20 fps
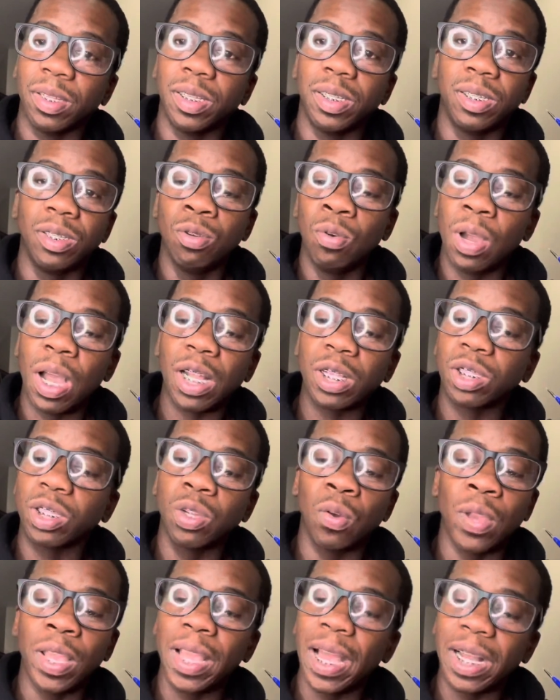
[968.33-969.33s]
You
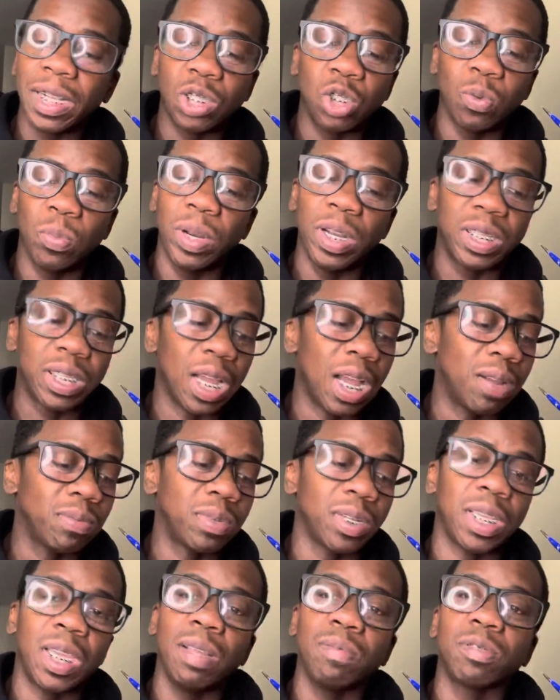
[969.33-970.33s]
ain't got too many times
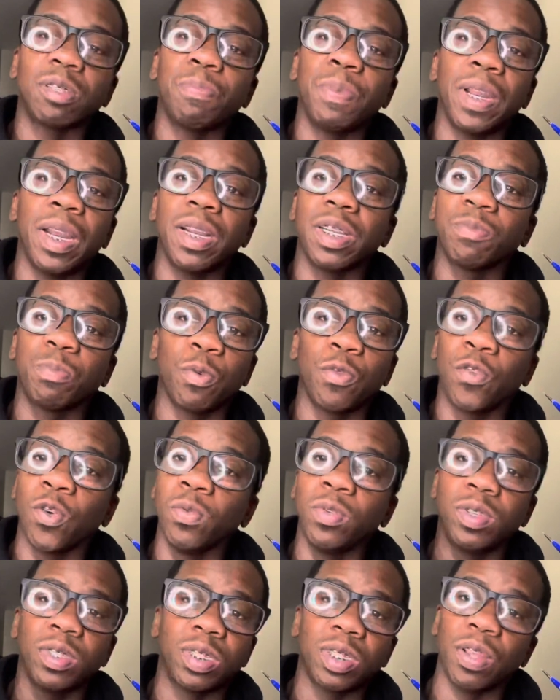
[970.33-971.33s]
to keep spending this before
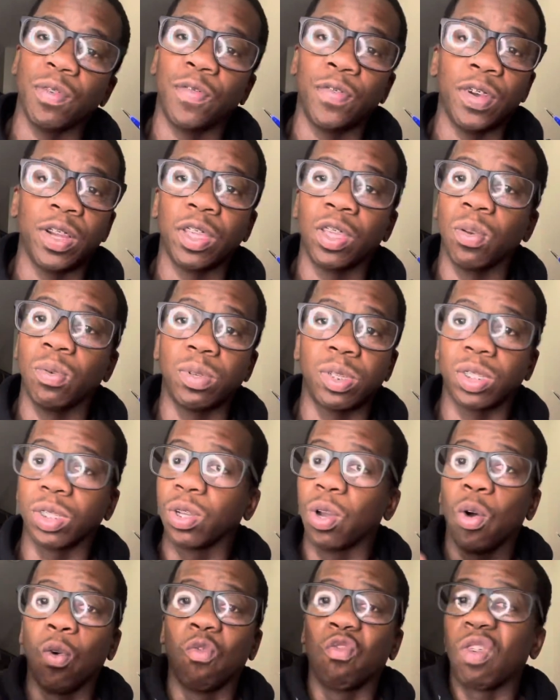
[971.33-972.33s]
we just say fuck you and just
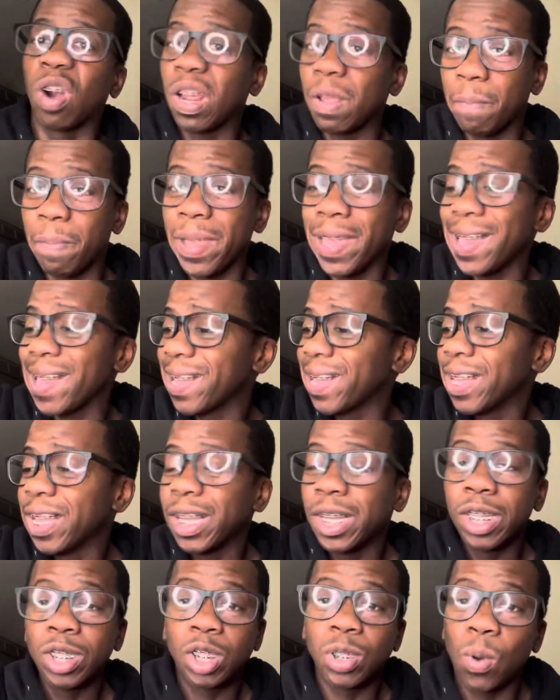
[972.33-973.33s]
go right back
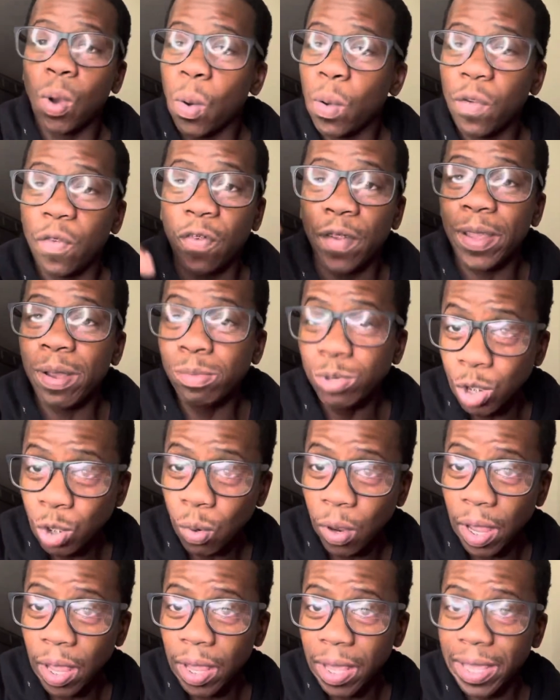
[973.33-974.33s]
to where we found
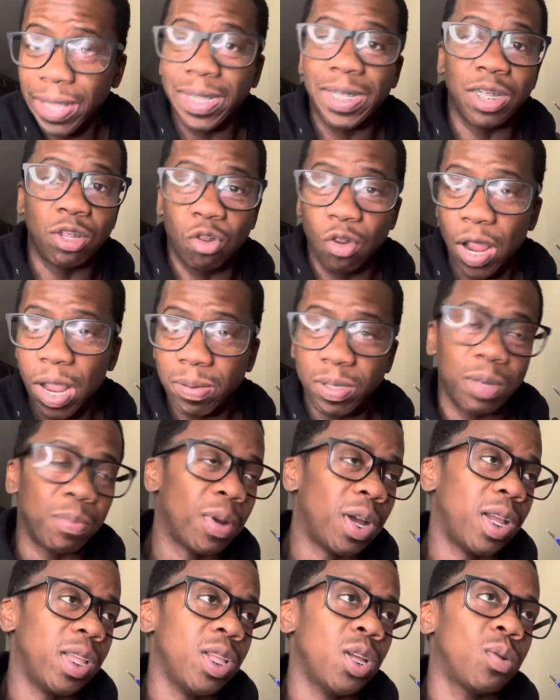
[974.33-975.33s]
you at and just grab
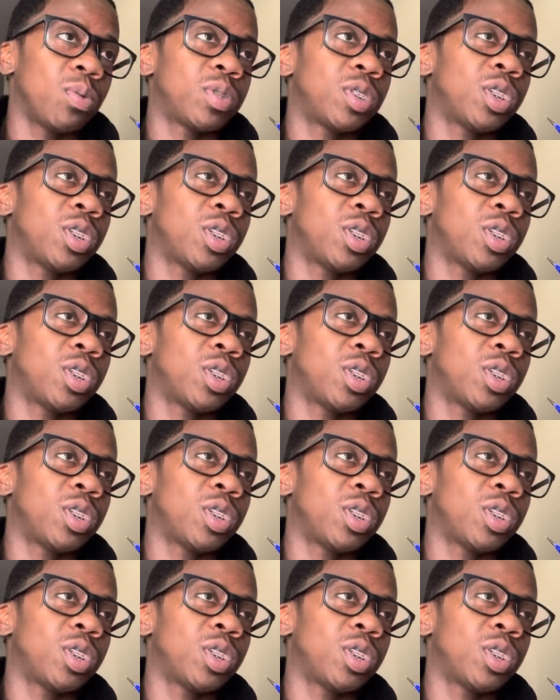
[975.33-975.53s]
somebody else.